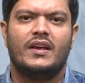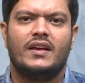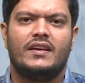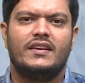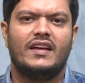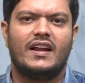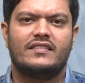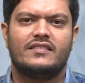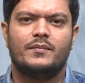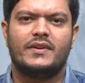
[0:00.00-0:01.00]
Here are
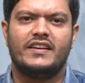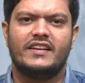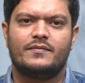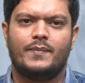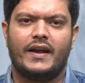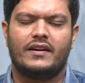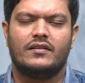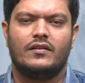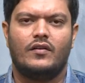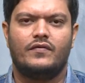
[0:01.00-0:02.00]
some key aspects
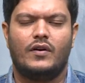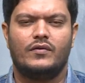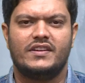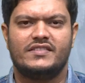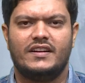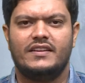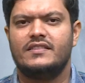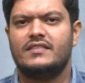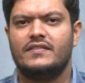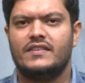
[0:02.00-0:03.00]
of foundation in
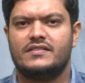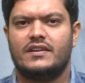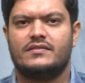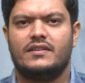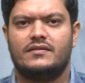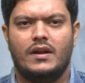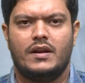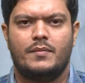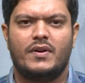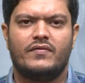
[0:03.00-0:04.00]
civil structures.
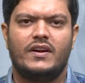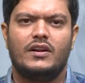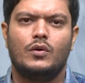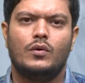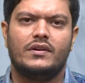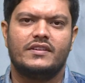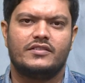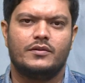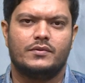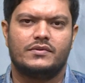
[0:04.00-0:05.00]
Number 1, load
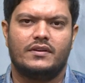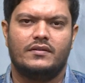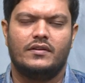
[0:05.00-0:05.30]
distribution.